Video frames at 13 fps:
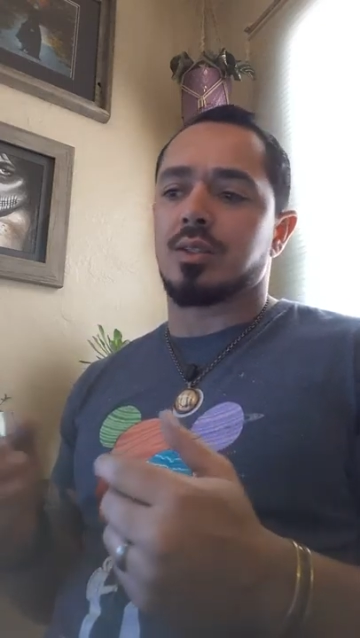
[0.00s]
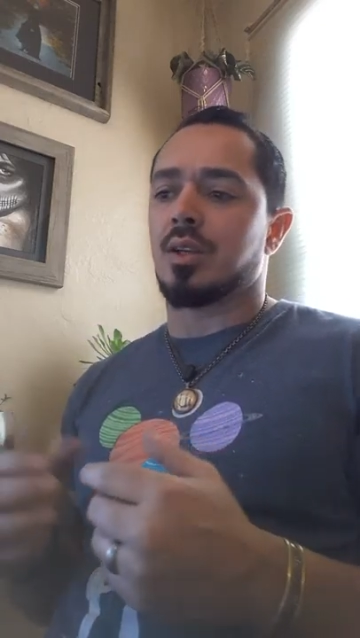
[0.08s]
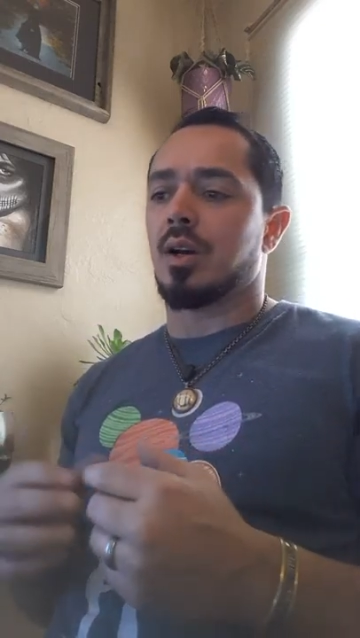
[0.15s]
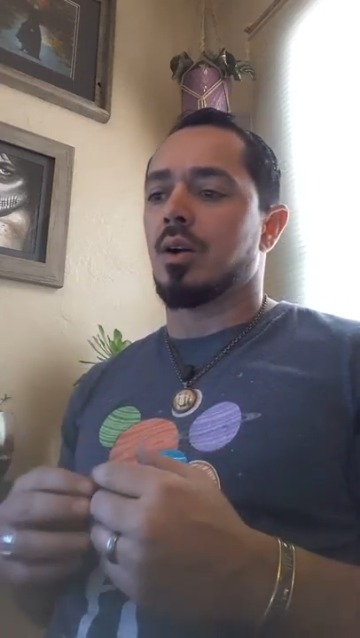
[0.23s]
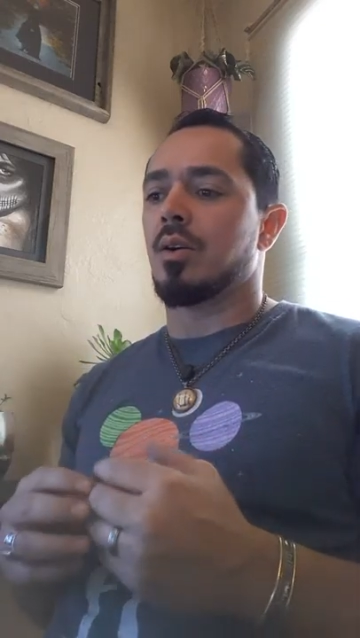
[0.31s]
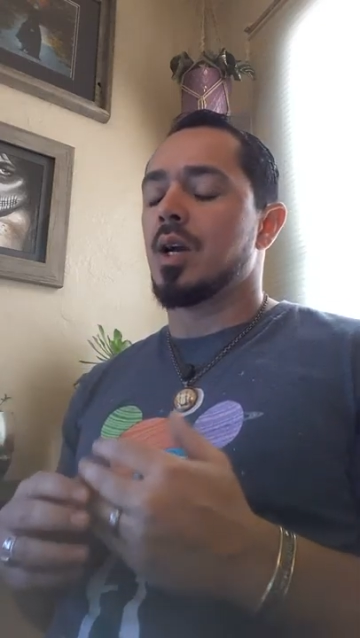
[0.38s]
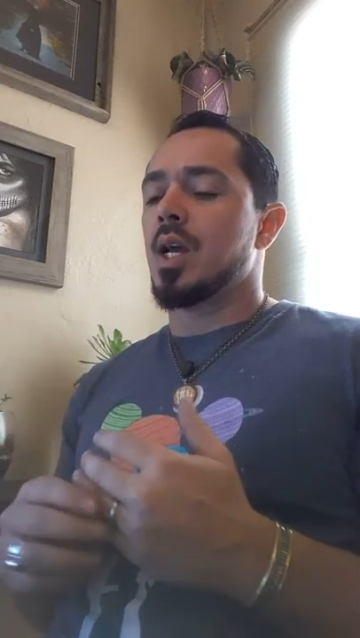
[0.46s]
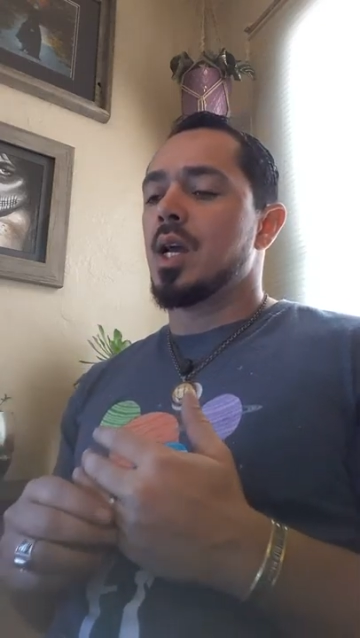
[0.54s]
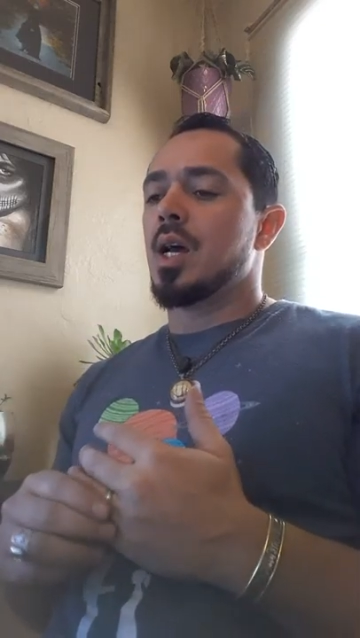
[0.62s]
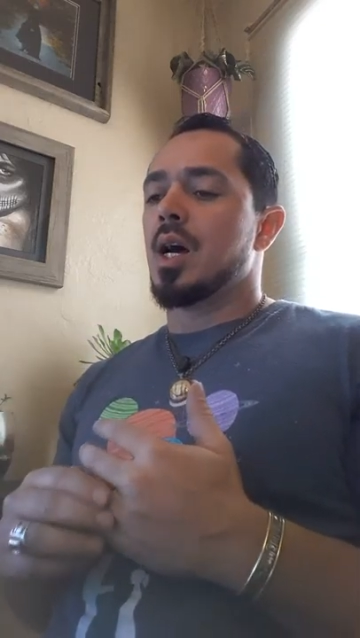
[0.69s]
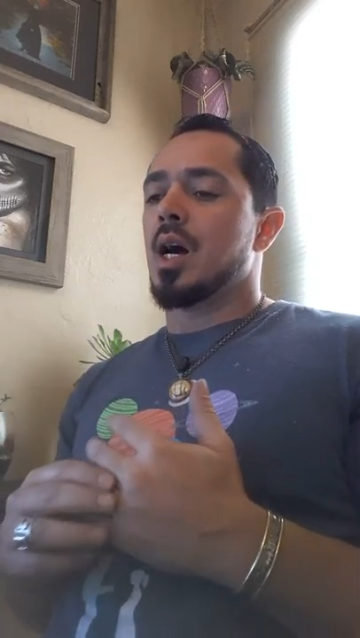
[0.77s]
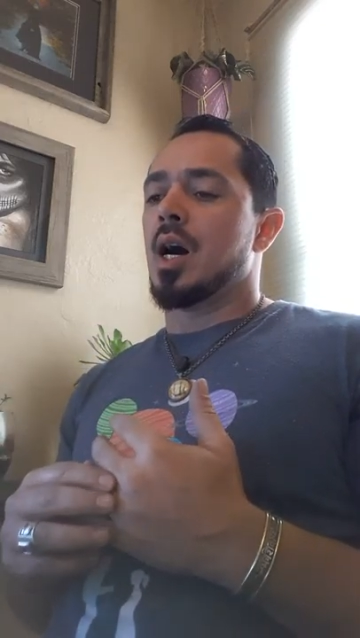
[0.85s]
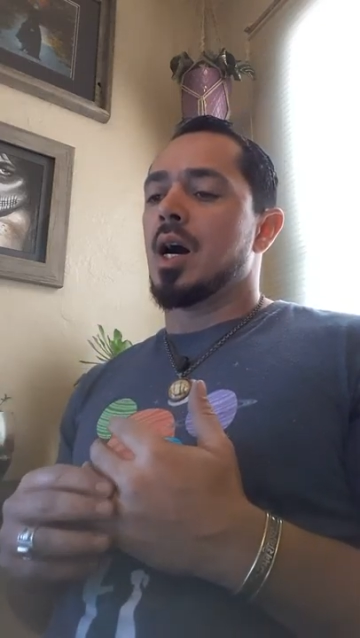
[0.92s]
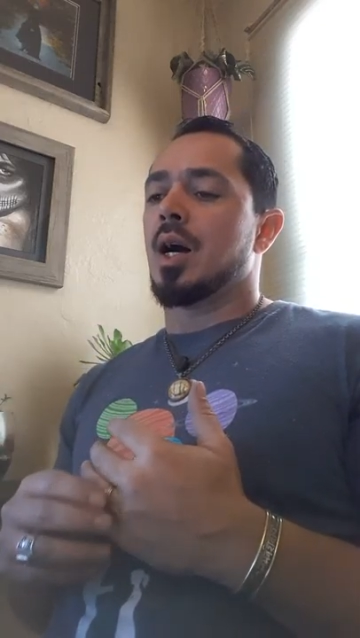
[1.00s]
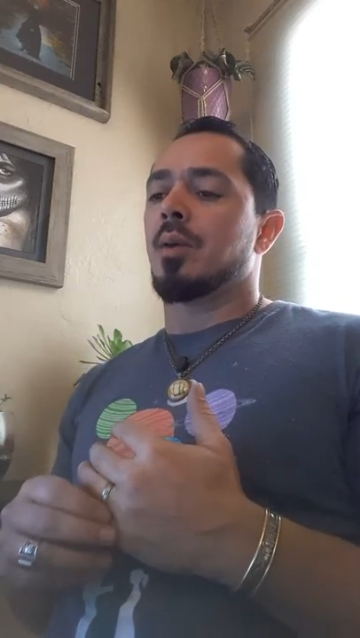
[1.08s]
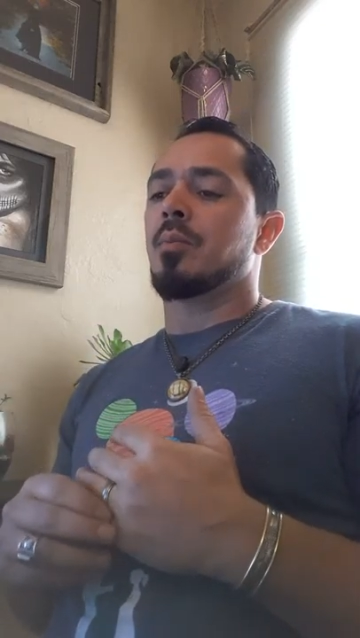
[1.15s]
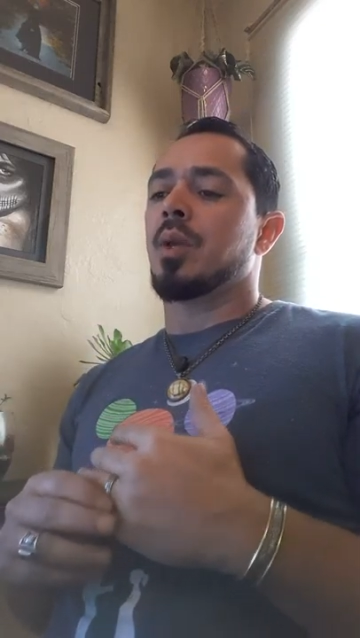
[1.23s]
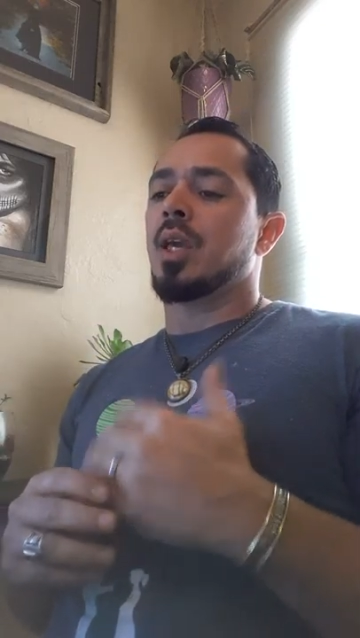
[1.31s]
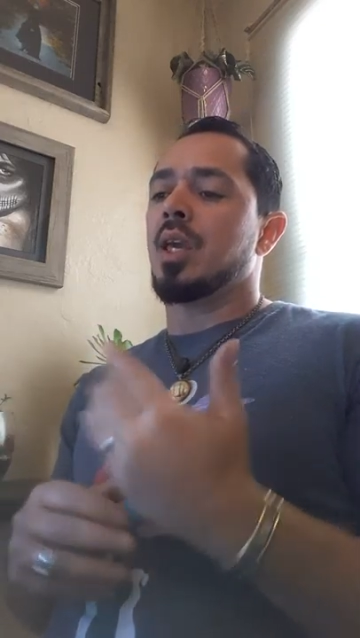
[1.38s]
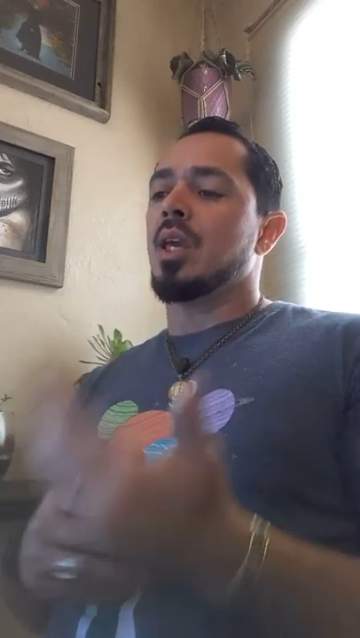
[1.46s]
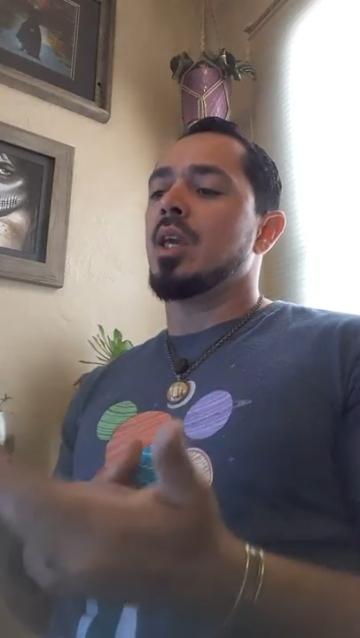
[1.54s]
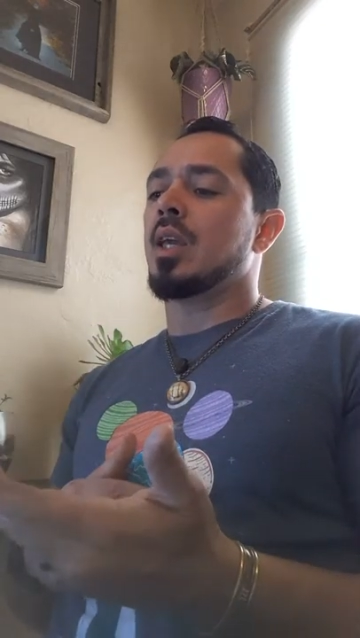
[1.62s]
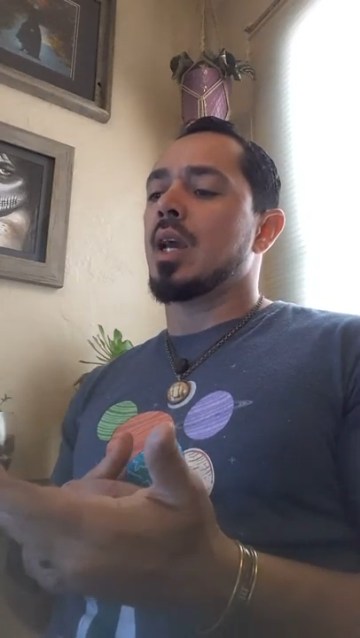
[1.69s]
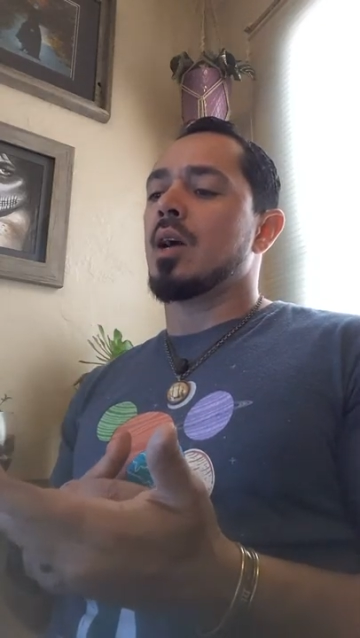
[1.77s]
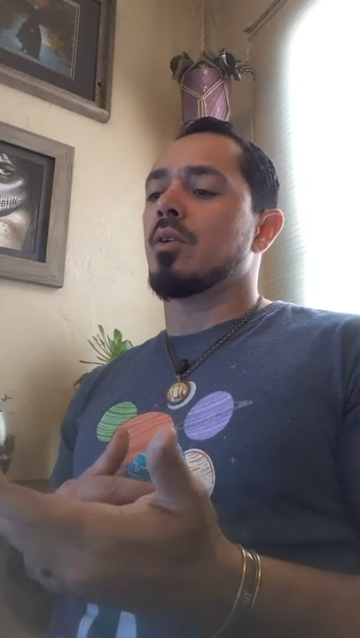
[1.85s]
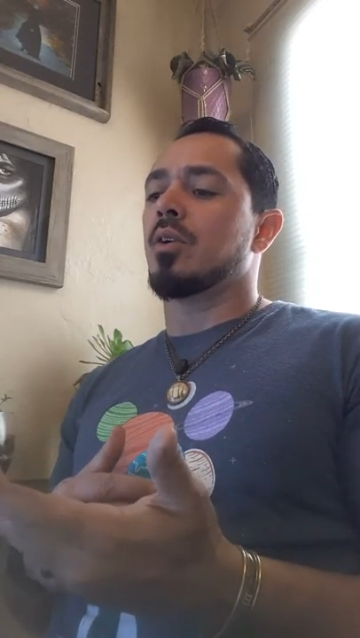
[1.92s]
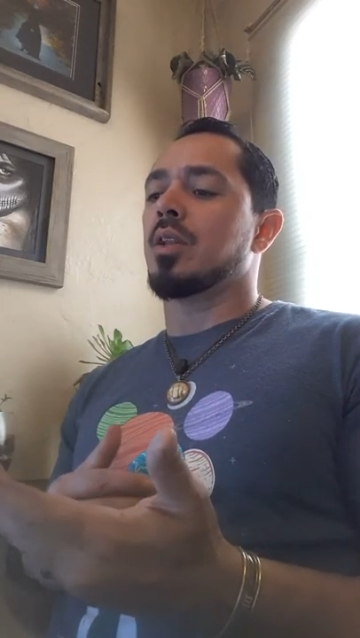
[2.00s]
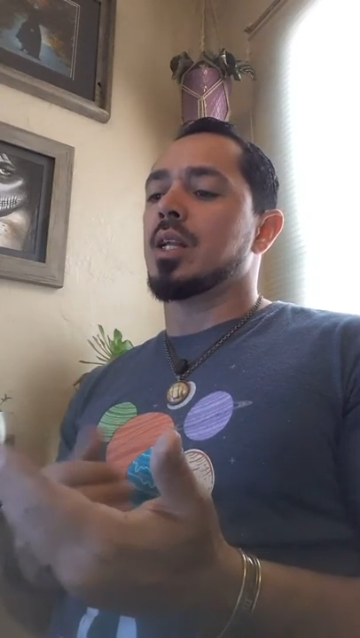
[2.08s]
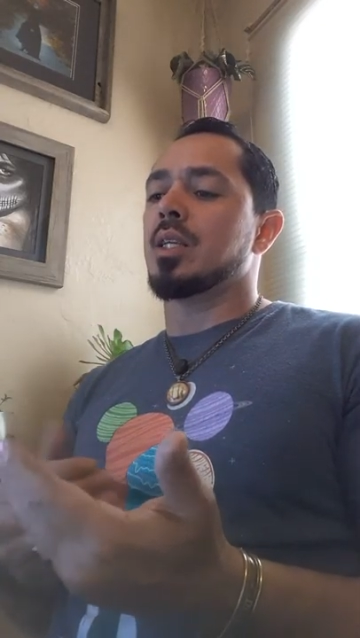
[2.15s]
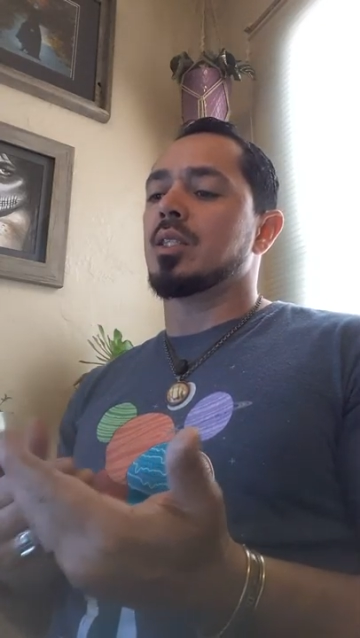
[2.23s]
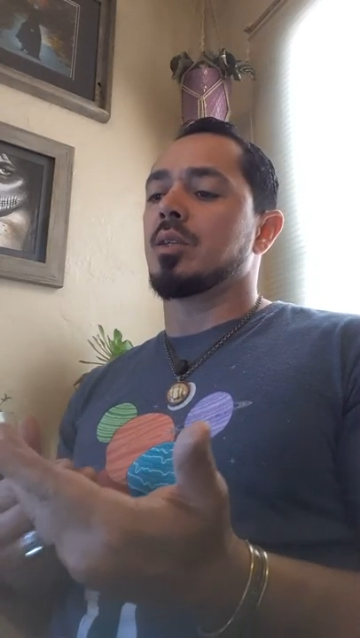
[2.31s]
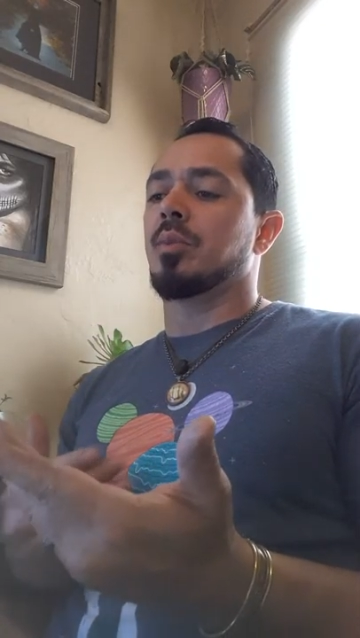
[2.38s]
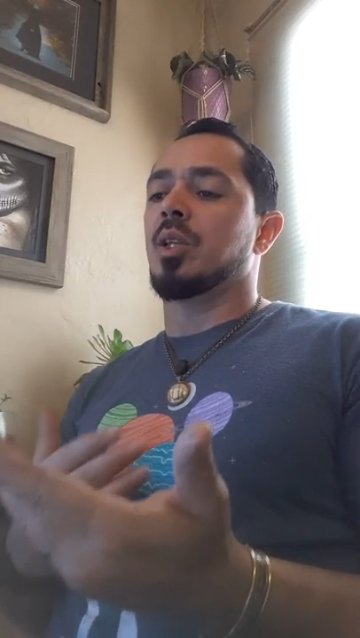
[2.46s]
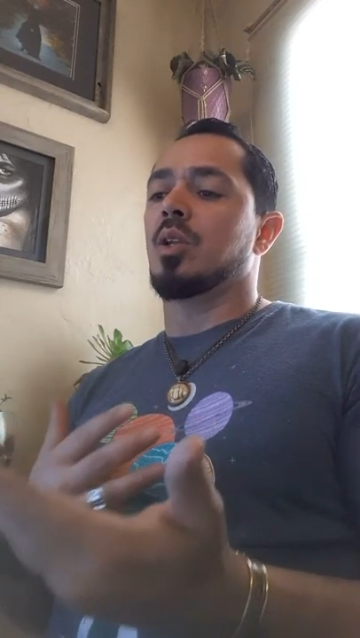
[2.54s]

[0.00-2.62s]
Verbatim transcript: So um, he countered that he's going to